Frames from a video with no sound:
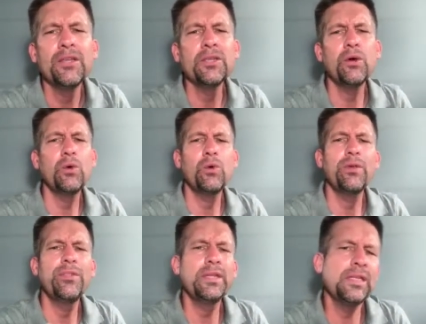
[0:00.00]
So
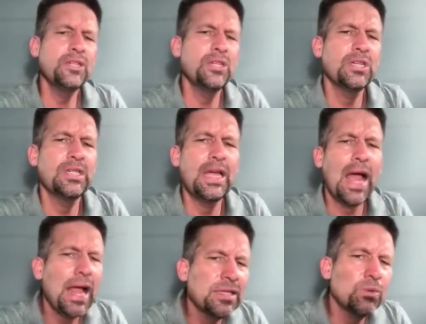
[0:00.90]
this is just
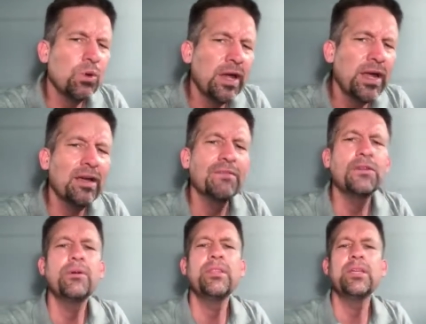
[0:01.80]
God's way of
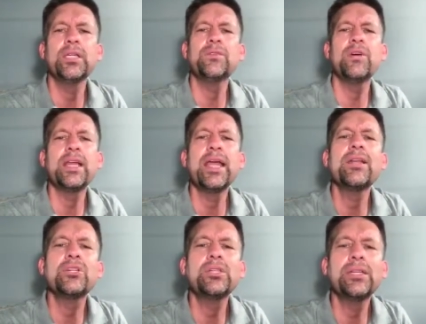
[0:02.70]
doing things
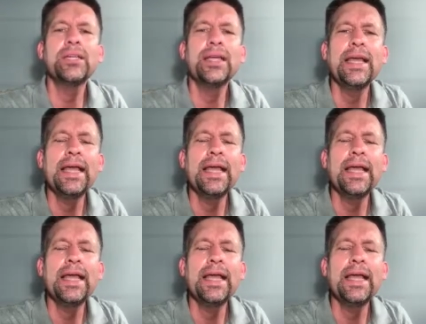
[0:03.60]
financially.